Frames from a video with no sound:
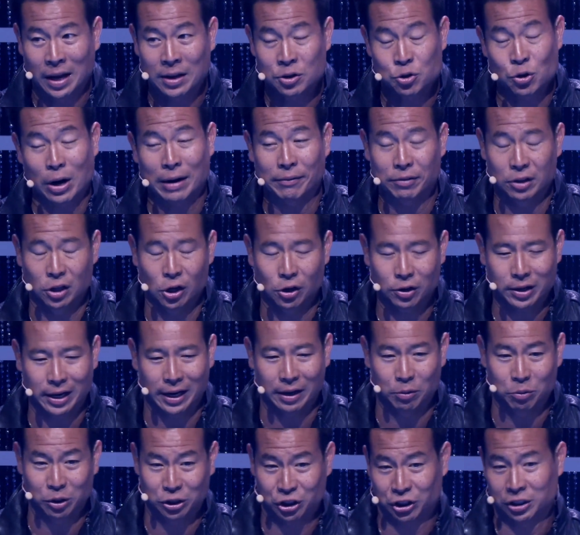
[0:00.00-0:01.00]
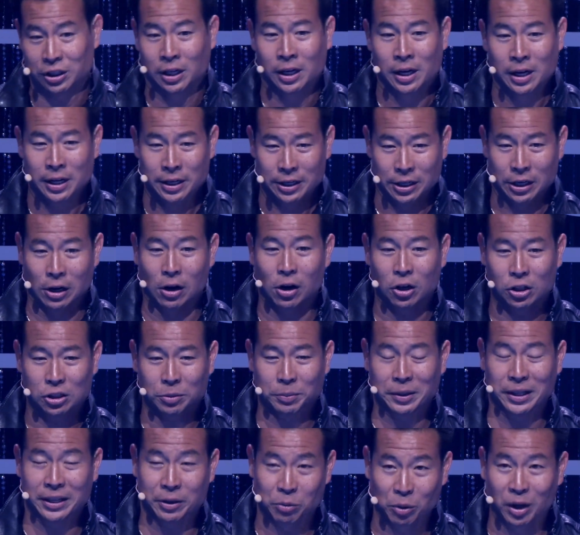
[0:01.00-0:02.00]
Traveloka, which
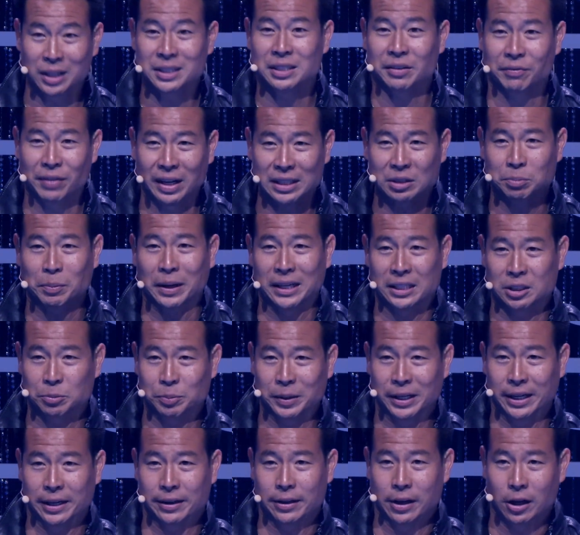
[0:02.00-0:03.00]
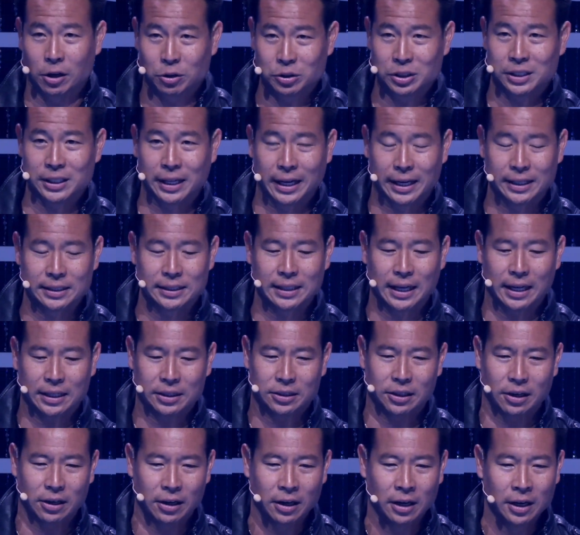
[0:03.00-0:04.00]
ultimately was invested by Expedia in the OTA
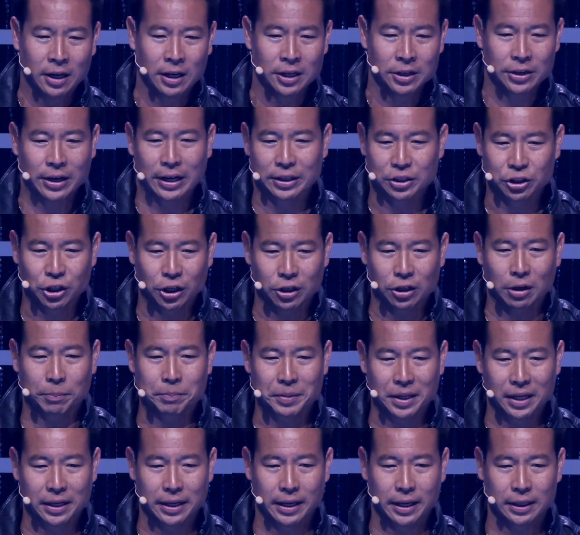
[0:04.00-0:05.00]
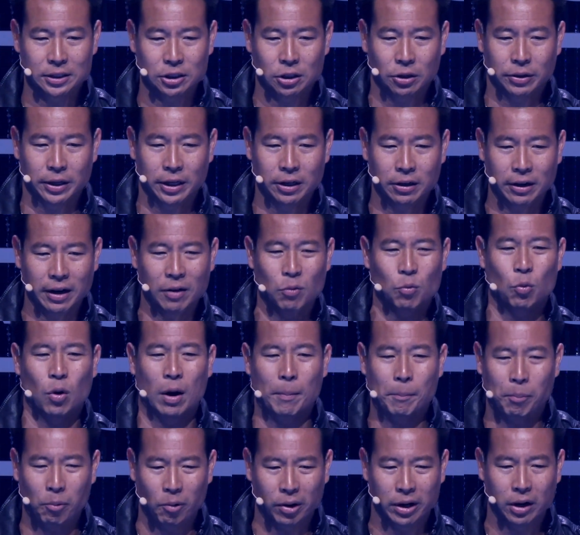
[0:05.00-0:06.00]
sector. You had Tokopedia. So Internet
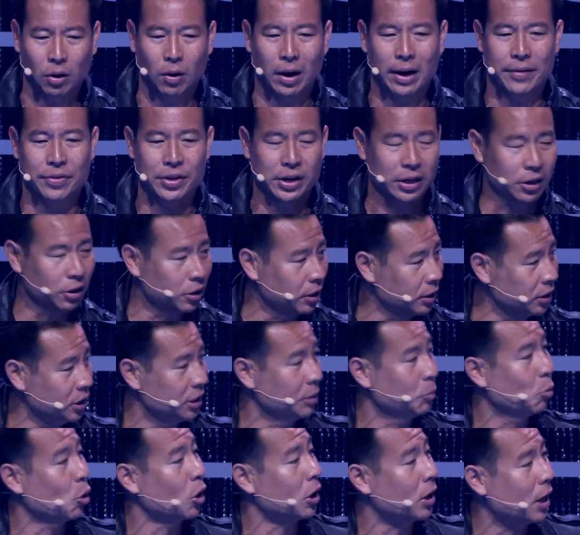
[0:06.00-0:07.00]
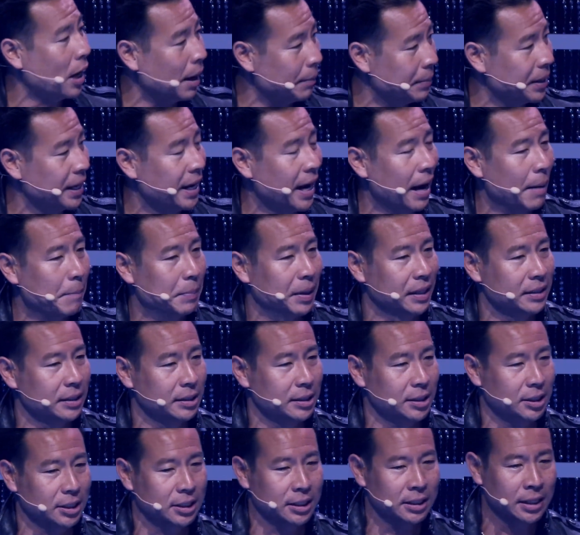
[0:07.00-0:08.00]
1.0, I think you're going to see more copycat
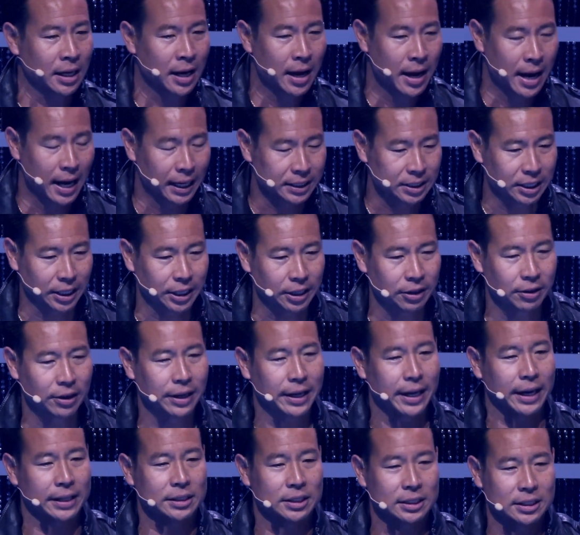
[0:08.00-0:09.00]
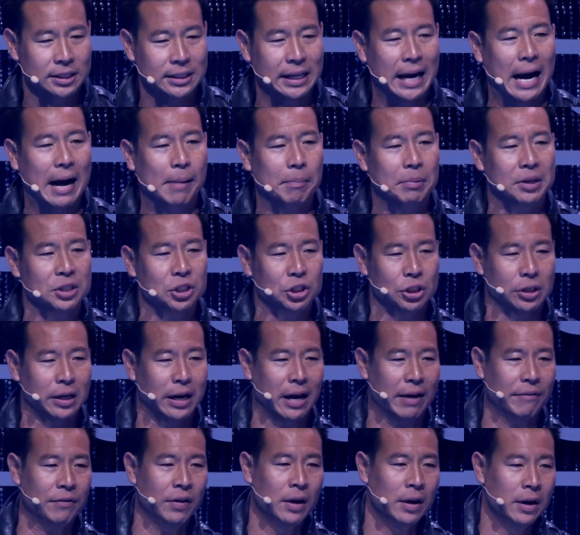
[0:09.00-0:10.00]
businesses. As the internet gets established, you're going to
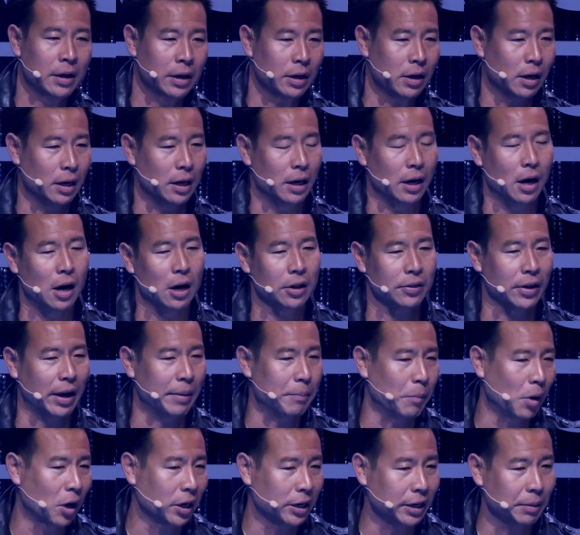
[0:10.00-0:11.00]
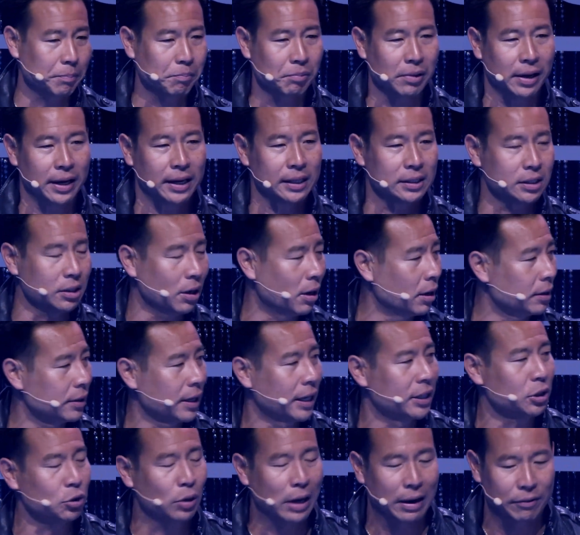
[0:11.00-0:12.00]
have call it online marketplace,
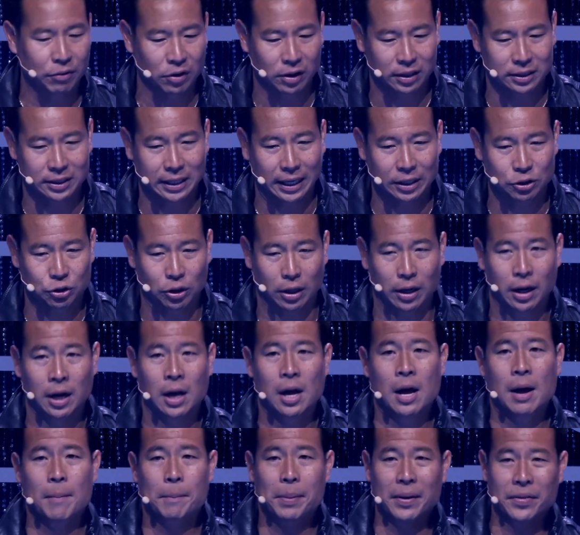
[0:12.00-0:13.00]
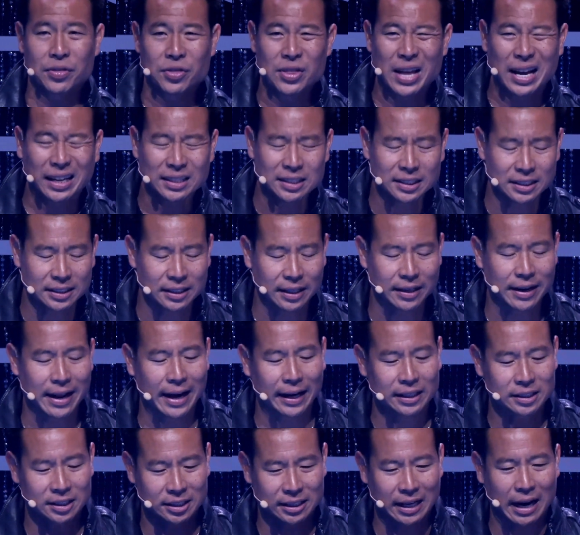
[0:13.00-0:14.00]
online travel, et cetera. But that's the
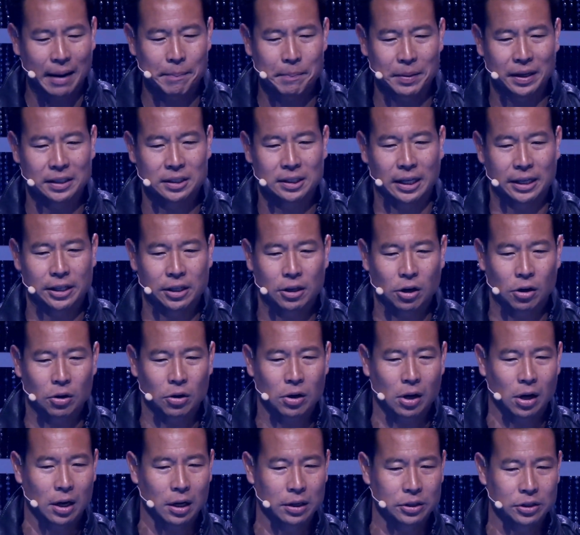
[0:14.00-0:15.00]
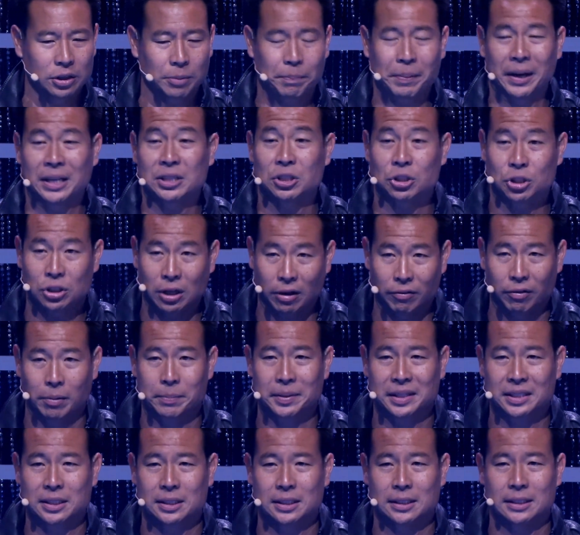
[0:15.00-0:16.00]
next step, is that you go call it the picks and shovel
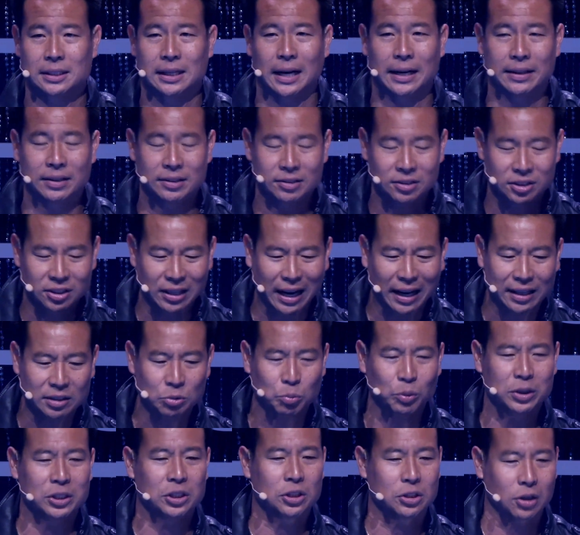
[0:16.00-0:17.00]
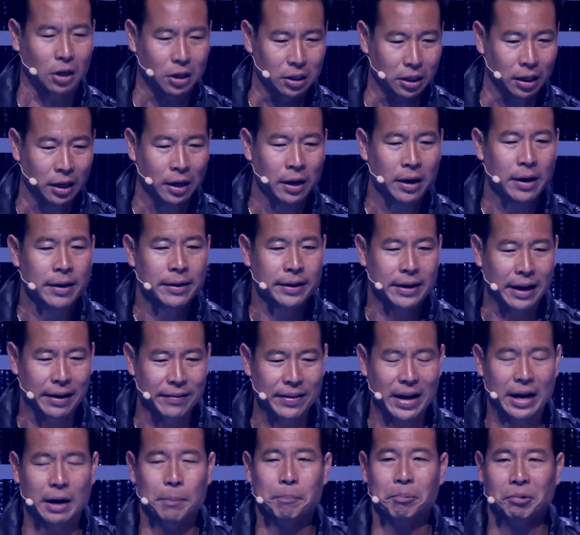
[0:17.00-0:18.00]
businesses. And that's when you start getting
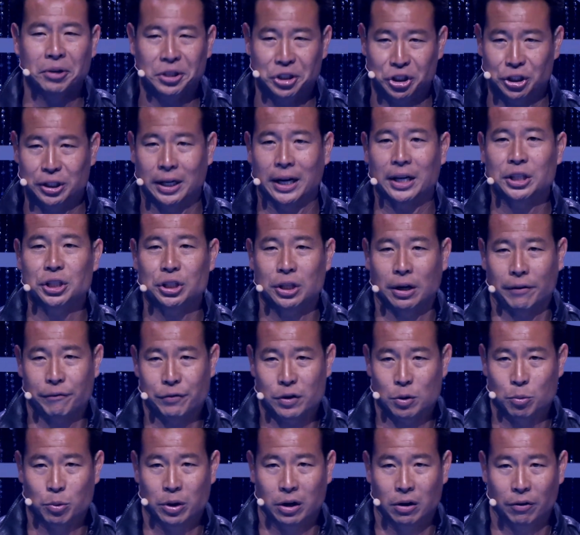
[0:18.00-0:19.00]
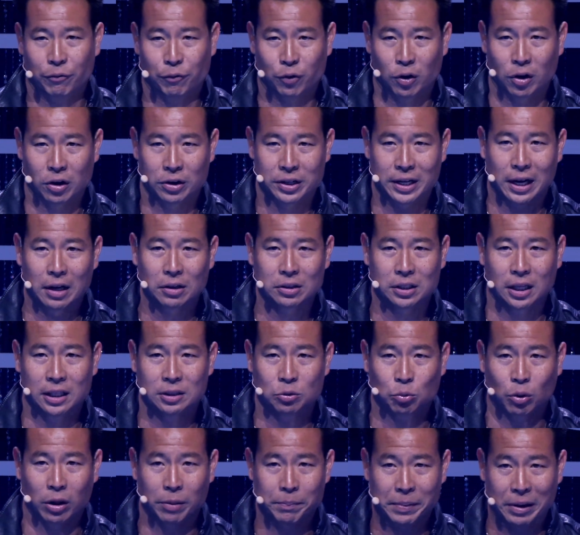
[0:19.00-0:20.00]
that appreciation, if you will, for deltas,
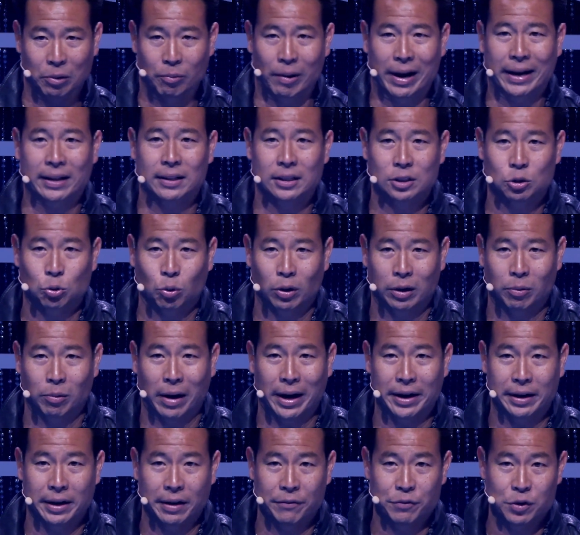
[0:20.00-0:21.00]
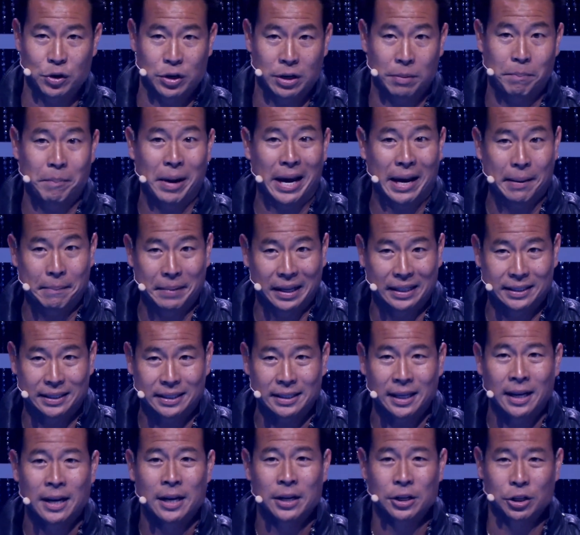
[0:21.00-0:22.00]
whether it be regulatory, right? If you need payments,
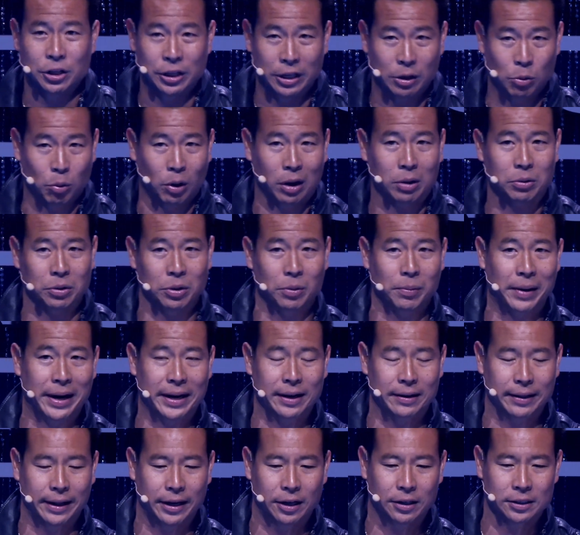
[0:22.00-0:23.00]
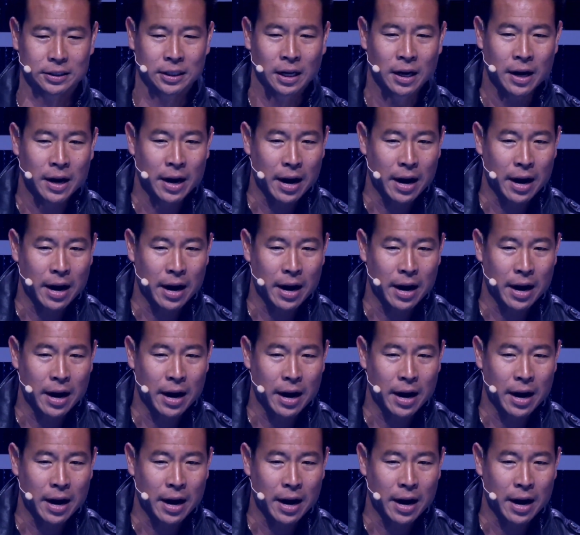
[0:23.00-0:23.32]
you need to work with the regulators.